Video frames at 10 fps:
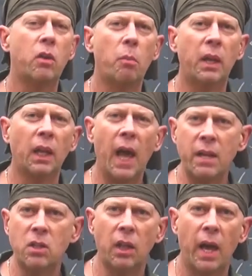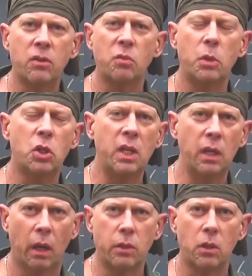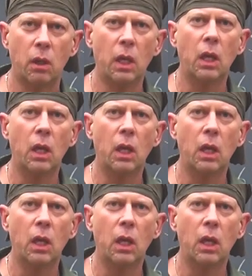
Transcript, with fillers: there have been lots and lots of machine guns.